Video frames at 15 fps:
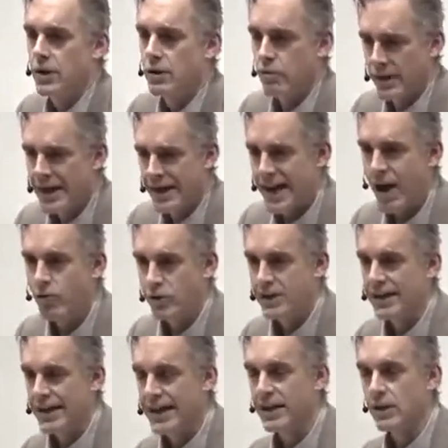really out to
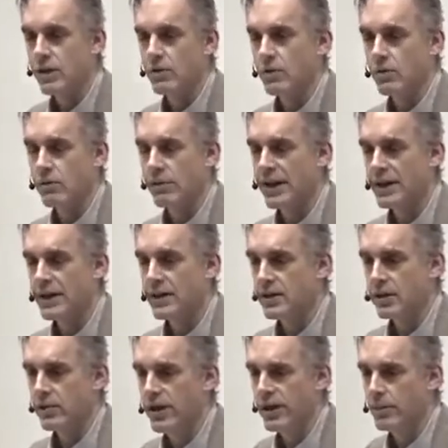get you or really
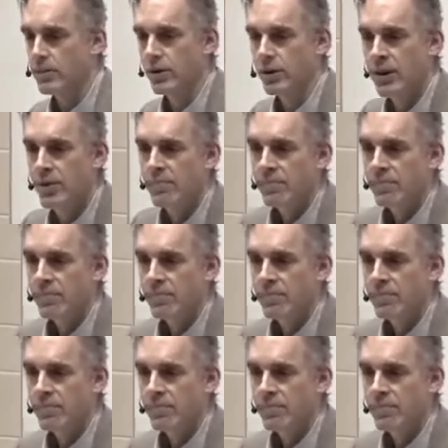disagreeable,